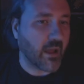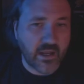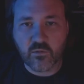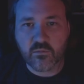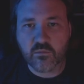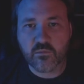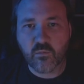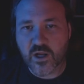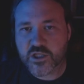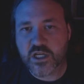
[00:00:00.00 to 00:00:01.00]
I don't
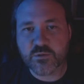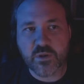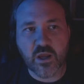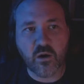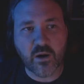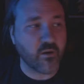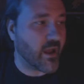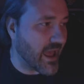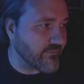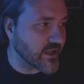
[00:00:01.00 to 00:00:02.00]
watch H B O. I don't
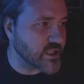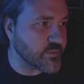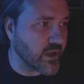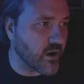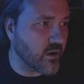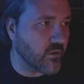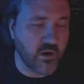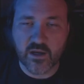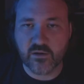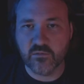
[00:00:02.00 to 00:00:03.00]
have H B O.
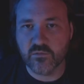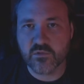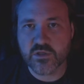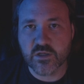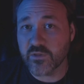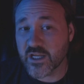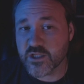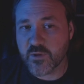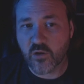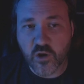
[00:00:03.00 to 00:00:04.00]
I don't deal with
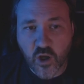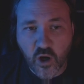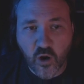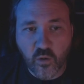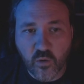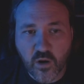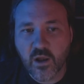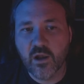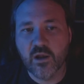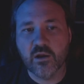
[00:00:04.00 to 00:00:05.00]
H B O Go.
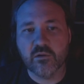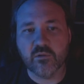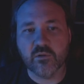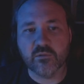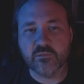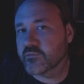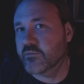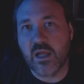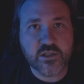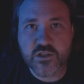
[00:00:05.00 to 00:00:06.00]
Uh,
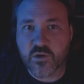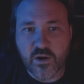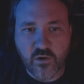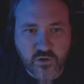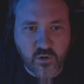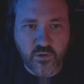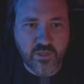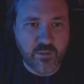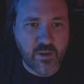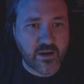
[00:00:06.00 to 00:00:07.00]
I, so I don't know
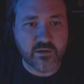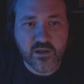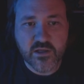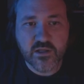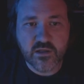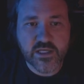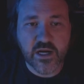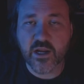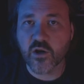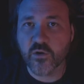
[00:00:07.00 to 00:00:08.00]
anything about it.
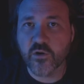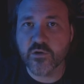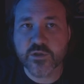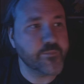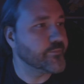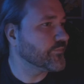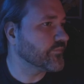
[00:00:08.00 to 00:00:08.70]
Terry Crews,